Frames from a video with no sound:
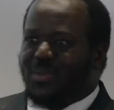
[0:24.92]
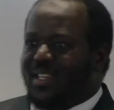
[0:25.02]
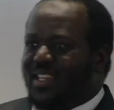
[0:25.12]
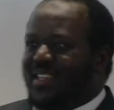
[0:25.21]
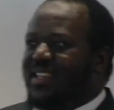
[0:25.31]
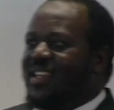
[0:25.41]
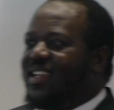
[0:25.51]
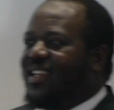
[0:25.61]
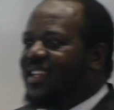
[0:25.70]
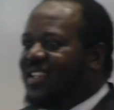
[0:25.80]
UK,
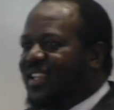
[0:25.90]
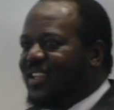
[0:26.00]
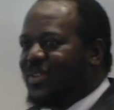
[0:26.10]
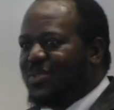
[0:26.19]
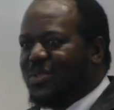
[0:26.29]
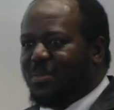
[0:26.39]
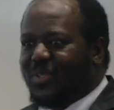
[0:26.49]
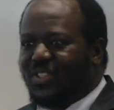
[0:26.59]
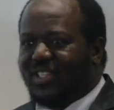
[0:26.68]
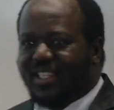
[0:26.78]
thank you so
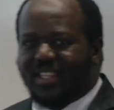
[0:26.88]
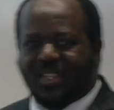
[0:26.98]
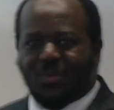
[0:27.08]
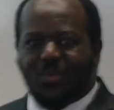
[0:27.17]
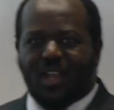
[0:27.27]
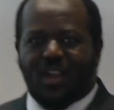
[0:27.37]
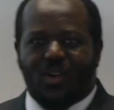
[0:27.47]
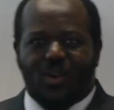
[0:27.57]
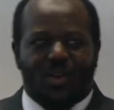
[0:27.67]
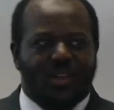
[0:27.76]
much. I think we are
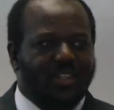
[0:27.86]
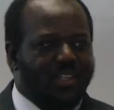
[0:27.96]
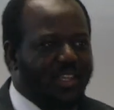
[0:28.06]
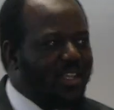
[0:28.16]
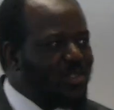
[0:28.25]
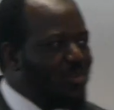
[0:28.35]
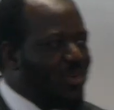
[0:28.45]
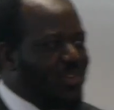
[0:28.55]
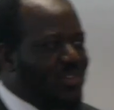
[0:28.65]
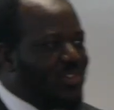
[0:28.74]
all
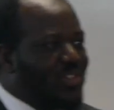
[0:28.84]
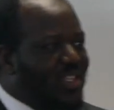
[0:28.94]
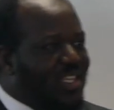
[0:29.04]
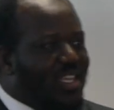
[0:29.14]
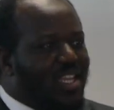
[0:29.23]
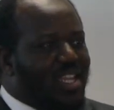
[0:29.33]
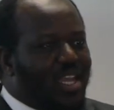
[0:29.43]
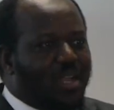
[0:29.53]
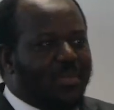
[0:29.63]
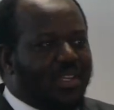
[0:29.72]
diasporas.
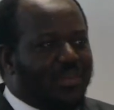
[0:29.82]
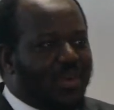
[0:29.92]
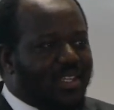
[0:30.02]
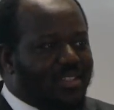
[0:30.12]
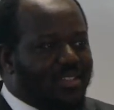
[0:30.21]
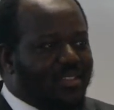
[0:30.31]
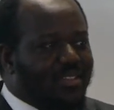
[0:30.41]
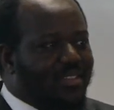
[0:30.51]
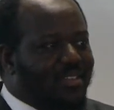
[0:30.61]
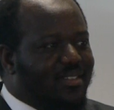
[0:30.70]
Am I right?
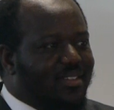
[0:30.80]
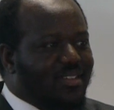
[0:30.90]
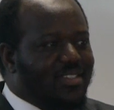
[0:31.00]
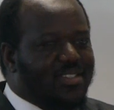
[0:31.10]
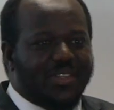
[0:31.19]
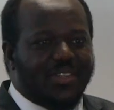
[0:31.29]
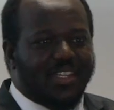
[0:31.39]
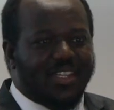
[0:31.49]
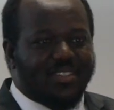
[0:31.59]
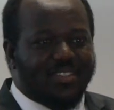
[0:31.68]
in saying
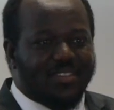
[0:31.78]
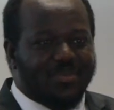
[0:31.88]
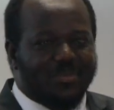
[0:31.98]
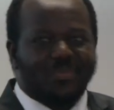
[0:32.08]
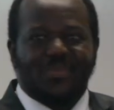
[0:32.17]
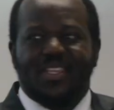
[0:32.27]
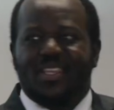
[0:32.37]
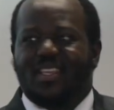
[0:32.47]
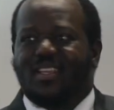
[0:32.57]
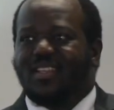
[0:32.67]
that?
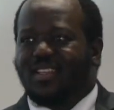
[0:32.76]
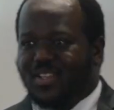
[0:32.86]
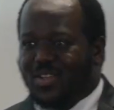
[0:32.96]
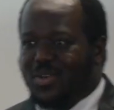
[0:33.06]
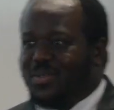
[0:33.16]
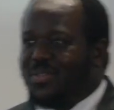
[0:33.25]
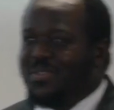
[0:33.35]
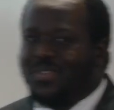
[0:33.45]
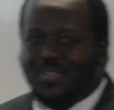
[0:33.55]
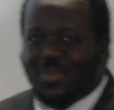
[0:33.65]
Good.
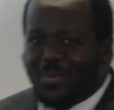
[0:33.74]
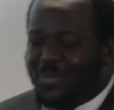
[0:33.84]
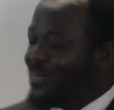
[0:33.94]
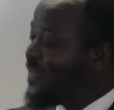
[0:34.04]
So,